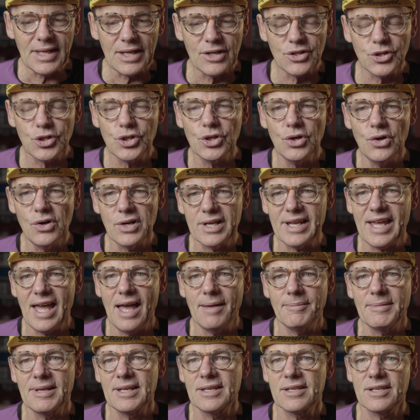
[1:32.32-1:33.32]

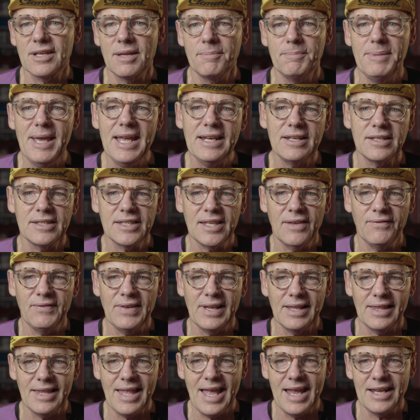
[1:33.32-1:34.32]
shortcomings compared to
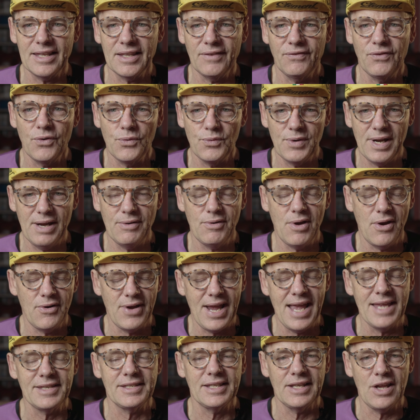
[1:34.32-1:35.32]
something like the Ferrero
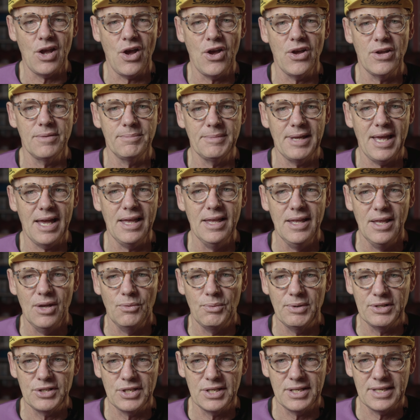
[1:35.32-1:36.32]
Assiomia,
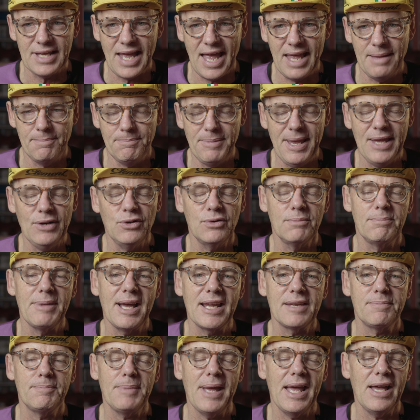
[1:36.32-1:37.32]
which is a
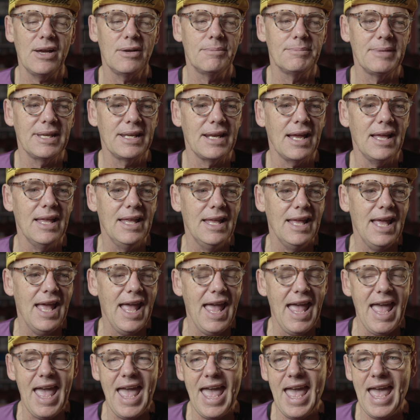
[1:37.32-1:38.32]
pedal-based power meter,
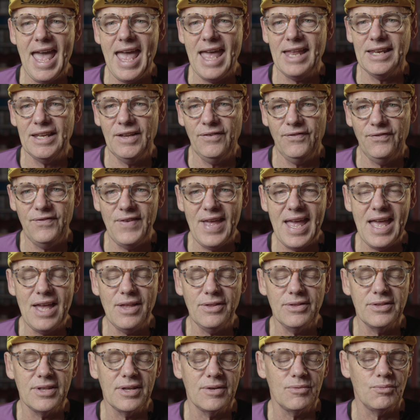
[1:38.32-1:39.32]
and he
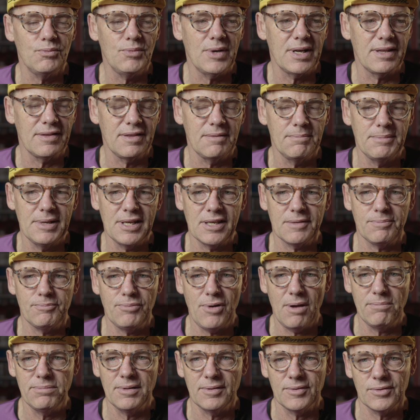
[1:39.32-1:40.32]
found that one of the biggest
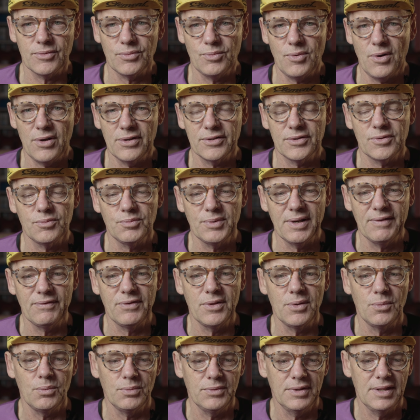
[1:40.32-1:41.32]
problems was
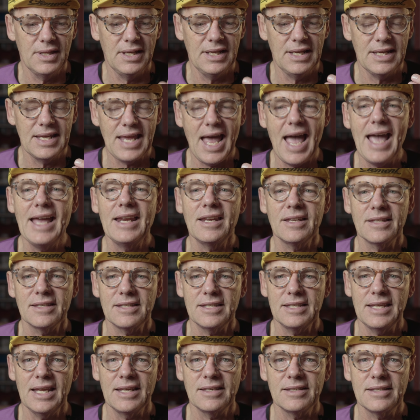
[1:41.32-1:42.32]
with the
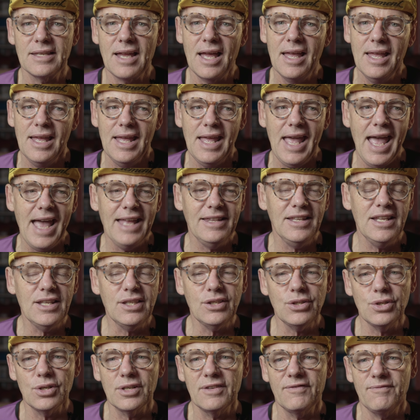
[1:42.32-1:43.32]
cadence sensor. And
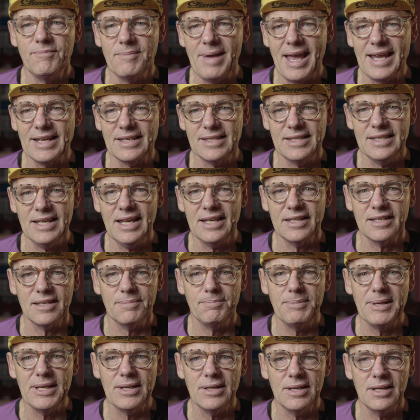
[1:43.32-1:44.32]
this sort of makes sense
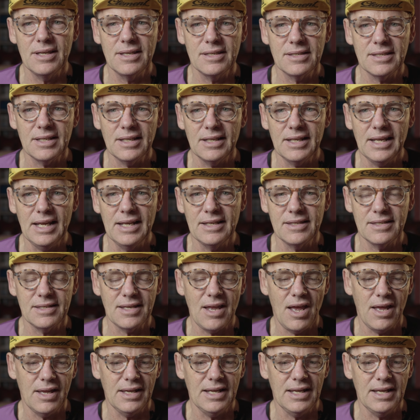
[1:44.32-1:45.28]
because it's